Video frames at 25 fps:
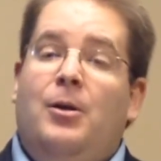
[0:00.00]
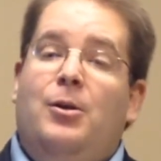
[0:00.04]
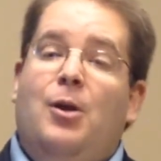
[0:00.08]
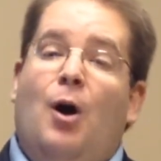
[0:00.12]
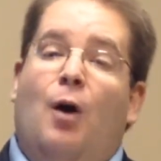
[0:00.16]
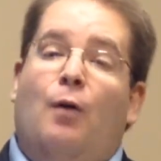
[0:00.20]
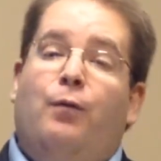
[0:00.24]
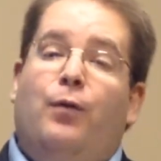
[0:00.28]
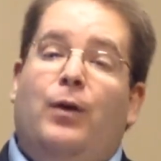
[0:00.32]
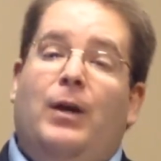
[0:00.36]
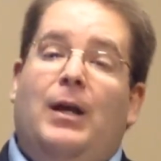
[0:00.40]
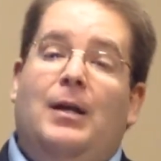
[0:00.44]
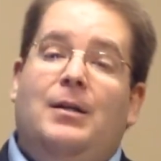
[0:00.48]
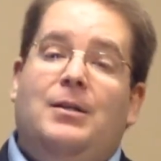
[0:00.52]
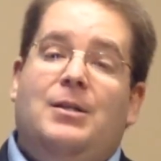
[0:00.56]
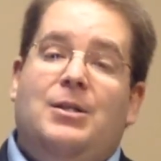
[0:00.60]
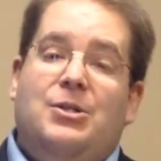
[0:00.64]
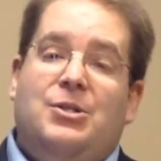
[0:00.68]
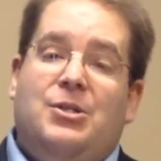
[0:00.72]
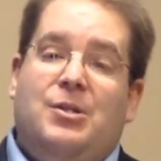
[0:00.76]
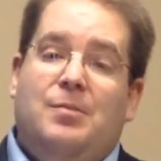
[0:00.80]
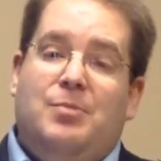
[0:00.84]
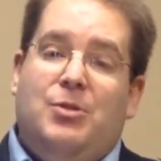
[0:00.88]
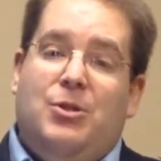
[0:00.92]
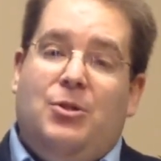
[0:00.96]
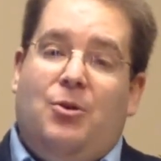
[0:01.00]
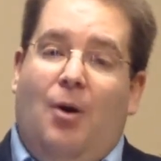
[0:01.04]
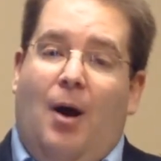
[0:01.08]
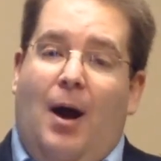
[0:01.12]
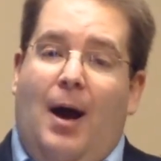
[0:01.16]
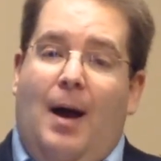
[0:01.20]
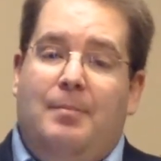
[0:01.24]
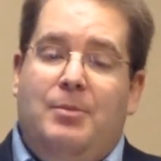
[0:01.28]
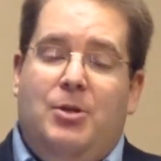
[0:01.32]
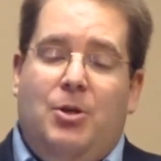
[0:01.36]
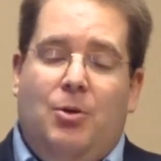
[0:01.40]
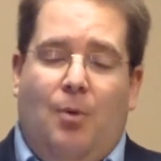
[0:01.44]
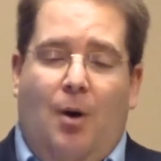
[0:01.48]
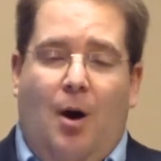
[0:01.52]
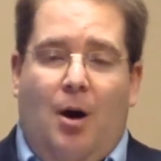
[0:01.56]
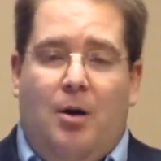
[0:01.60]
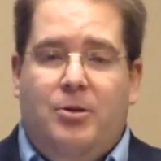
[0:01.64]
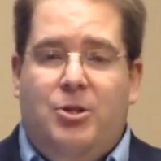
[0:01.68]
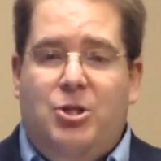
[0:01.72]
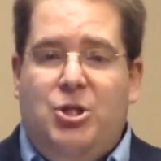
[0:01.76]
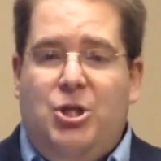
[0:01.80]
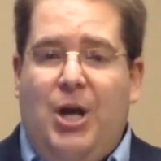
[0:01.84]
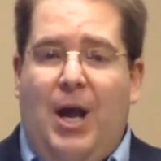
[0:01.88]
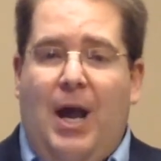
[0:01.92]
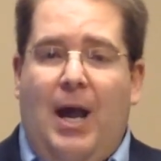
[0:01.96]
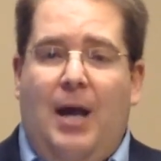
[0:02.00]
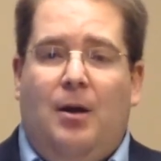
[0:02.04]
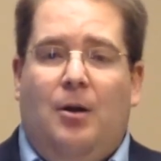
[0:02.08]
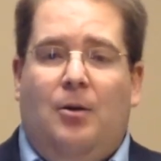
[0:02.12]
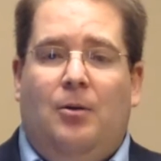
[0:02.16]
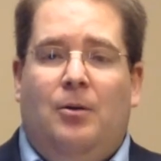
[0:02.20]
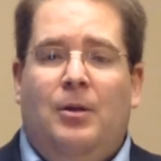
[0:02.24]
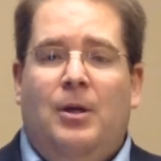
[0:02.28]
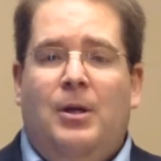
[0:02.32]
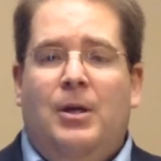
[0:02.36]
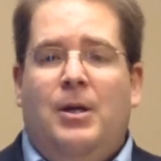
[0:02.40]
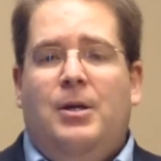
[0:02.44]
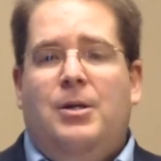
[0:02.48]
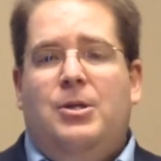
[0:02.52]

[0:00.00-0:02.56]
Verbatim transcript: Don't forget to subscribe to our channel